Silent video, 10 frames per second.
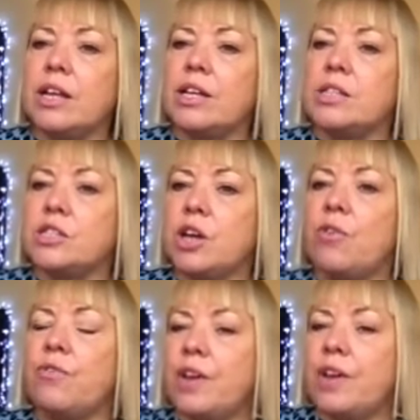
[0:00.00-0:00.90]
to go
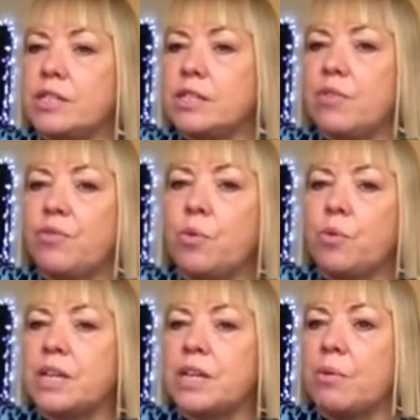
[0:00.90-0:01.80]
fearlessly
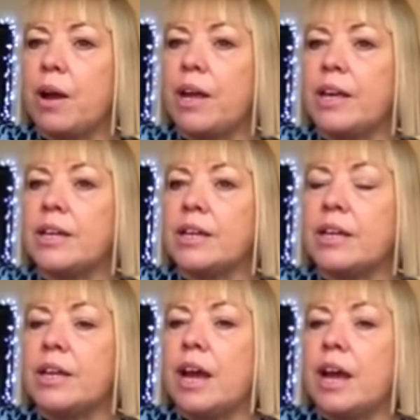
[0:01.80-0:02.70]
forward anyway.
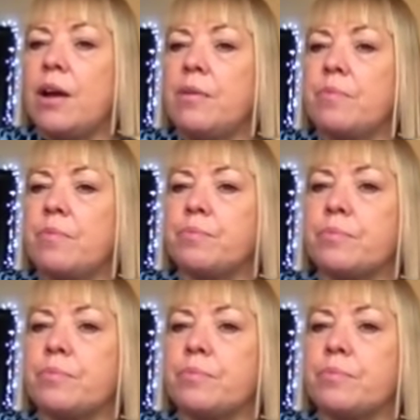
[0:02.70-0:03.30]
Um,